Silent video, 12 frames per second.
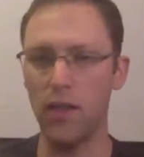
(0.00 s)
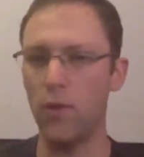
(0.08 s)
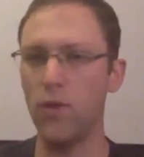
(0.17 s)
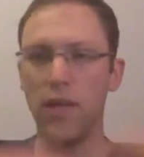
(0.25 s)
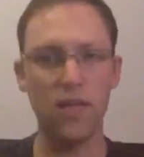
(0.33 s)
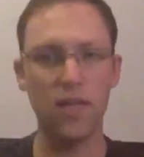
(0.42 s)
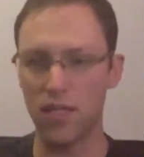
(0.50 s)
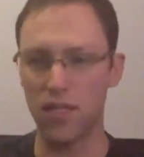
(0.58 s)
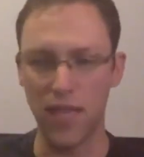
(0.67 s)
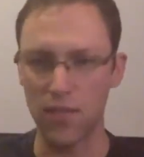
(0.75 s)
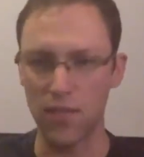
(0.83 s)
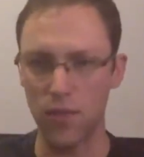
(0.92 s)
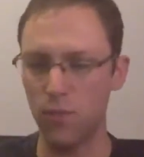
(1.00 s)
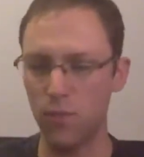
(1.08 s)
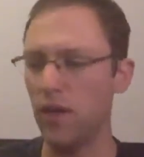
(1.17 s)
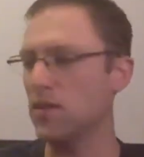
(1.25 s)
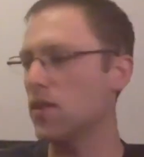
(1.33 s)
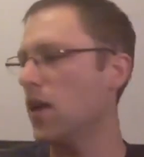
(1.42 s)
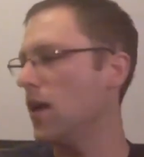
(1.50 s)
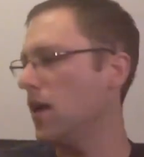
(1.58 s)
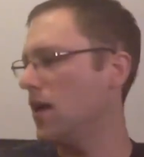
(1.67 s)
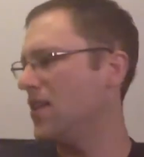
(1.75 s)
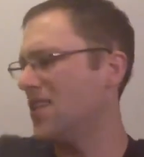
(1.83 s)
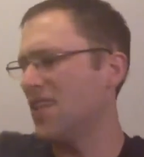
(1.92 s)
They would get a success response.
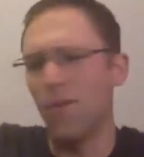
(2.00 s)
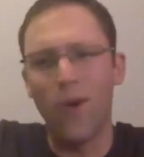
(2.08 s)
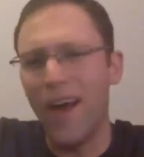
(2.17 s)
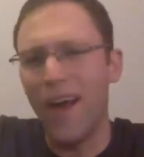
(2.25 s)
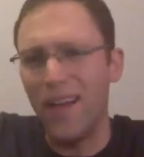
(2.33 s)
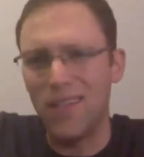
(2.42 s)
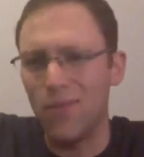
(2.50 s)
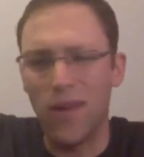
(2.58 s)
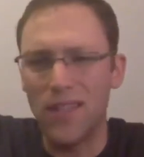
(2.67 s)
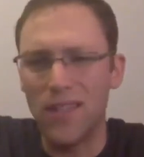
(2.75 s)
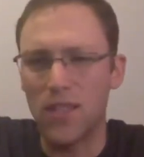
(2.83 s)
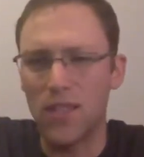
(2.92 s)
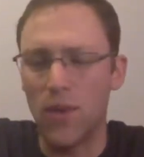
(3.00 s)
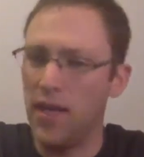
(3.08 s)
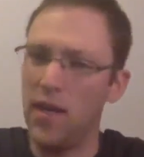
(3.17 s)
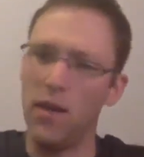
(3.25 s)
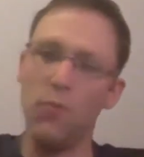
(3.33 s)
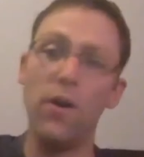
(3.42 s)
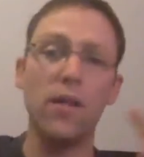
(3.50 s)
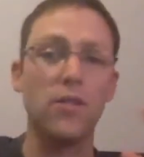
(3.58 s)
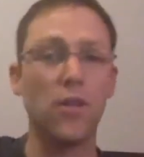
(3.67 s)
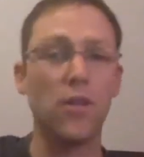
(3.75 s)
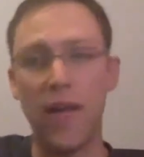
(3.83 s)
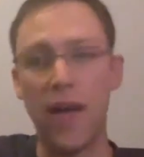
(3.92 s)
They said, why is this going on? Well, it
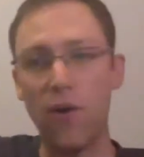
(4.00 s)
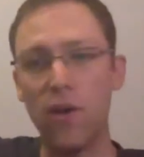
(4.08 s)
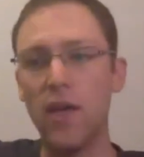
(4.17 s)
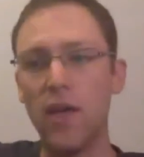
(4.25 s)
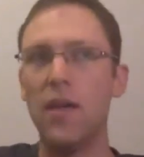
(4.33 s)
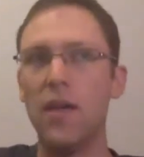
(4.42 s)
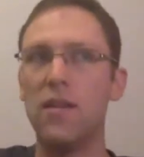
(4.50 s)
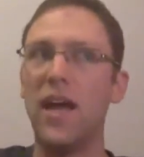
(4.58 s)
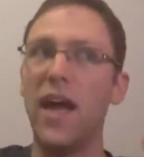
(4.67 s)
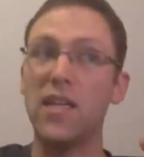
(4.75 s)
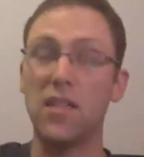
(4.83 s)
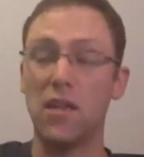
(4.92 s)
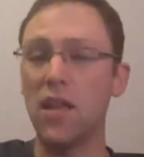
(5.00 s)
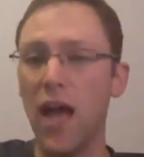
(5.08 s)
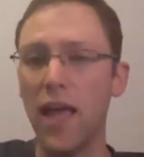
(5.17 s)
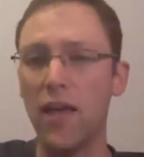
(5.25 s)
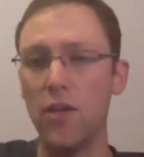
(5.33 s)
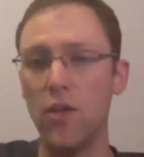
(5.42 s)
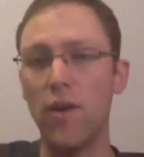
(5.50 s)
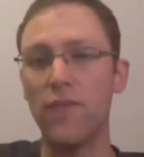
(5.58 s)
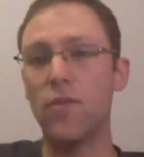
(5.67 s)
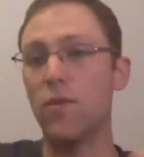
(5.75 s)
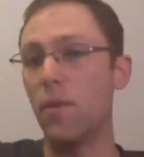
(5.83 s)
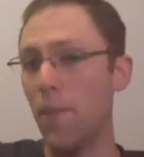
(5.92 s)
turned out that as a client, you have
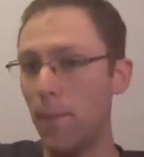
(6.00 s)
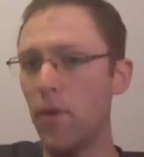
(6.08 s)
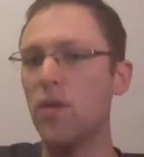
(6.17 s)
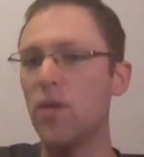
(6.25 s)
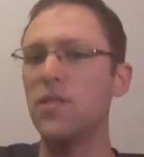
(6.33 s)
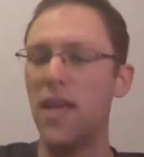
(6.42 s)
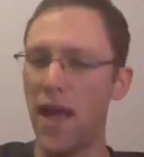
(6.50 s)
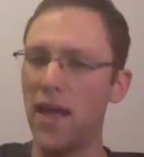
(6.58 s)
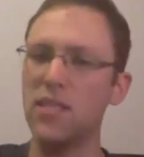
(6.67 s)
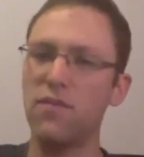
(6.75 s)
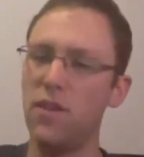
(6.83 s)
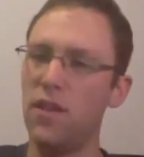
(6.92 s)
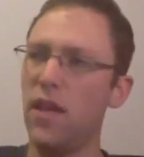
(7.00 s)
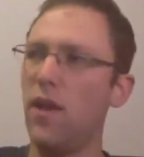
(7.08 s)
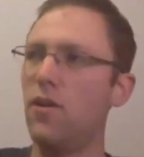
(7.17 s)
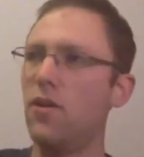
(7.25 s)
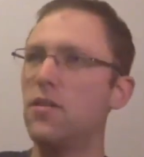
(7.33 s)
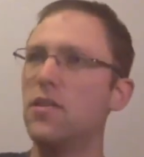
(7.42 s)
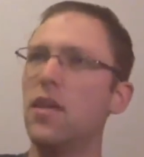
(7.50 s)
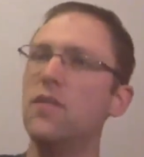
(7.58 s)
to remember to ask for the errors.